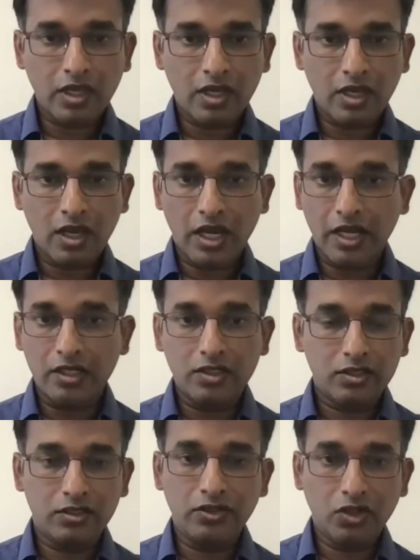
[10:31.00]
And
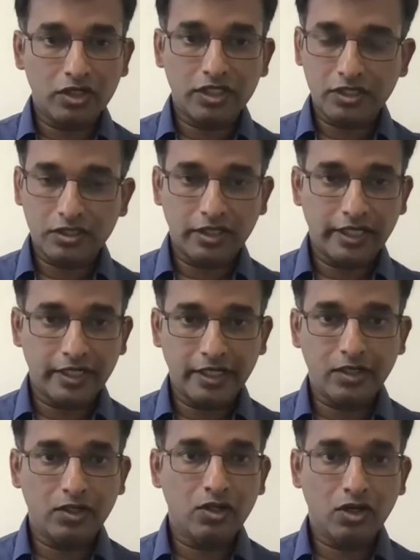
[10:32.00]
not just LinkedIn,
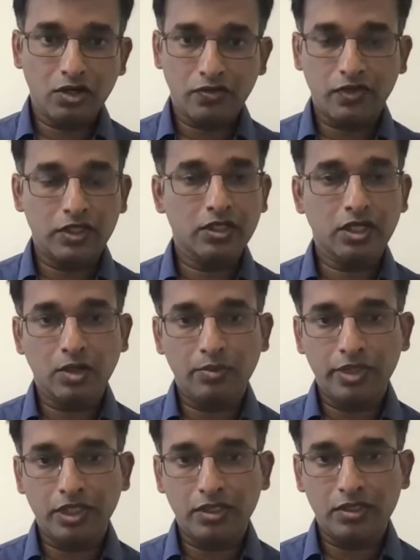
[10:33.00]
a lot of other
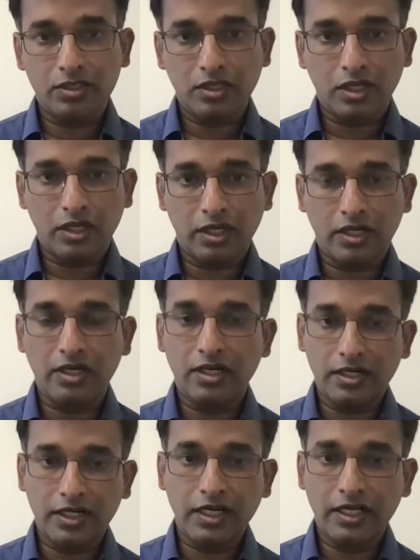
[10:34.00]
companies are
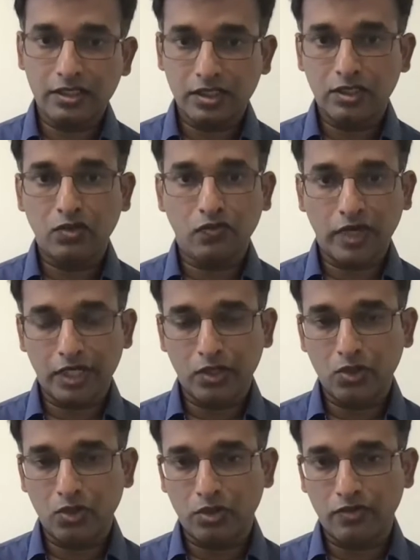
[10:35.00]
realizing the value
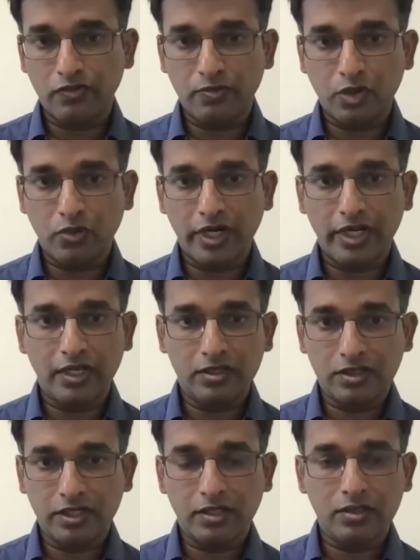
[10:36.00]
of providing
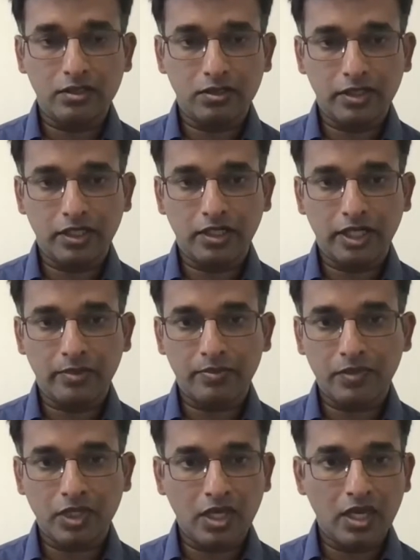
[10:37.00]
insights in real time.
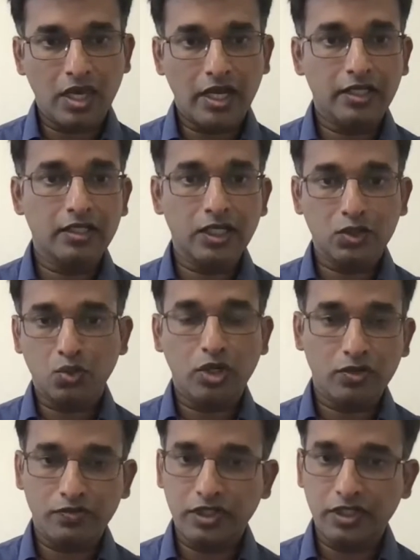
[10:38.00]
And that's one
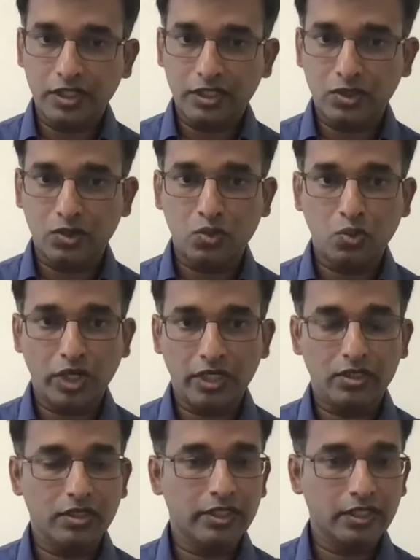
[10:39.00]
of the reasons why the
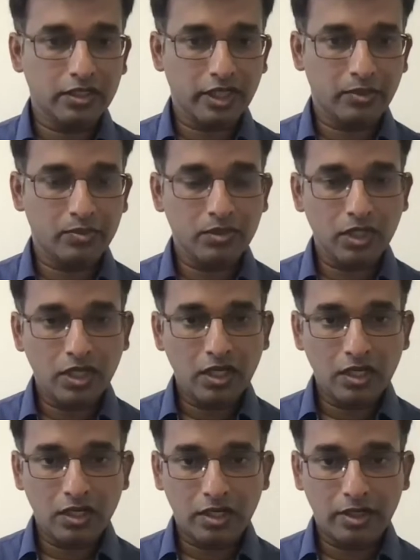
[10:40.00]
real time
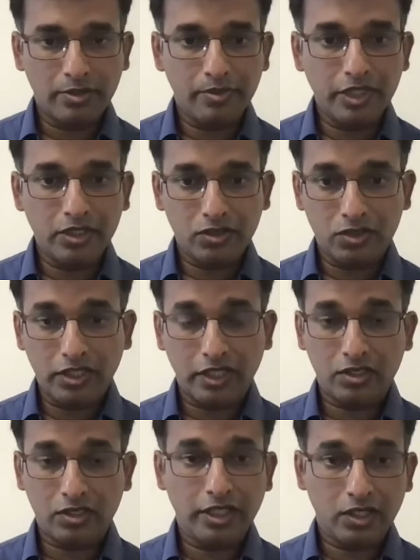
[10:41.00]
industry has
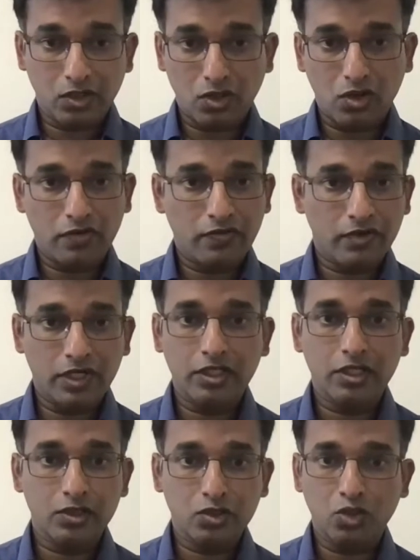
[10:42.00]
taken off, and there
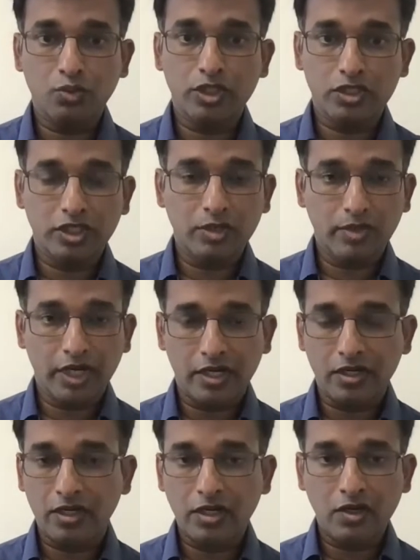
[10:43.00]
is so much demand
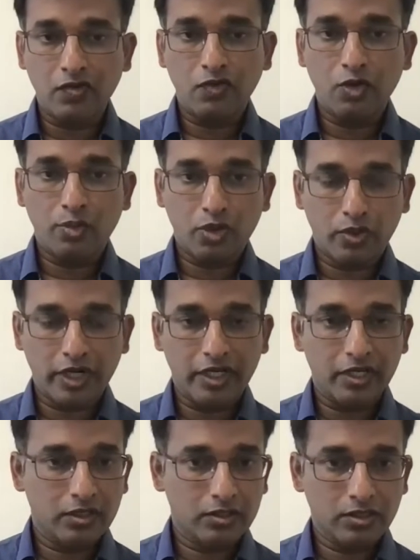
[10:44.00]
for providing
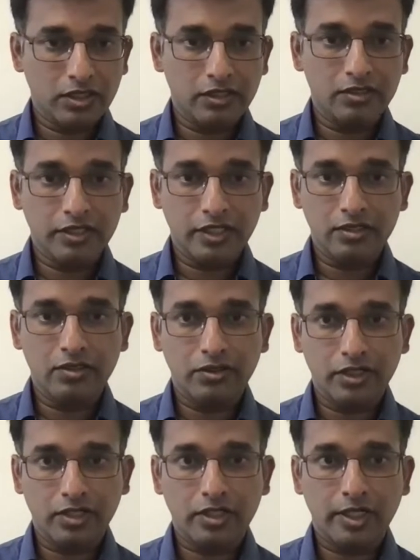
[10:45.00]
insights in
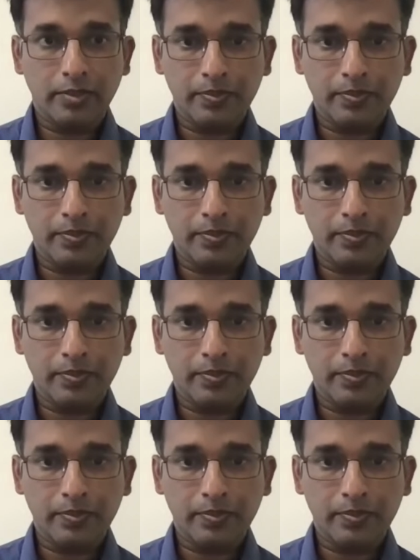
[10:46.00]
real time.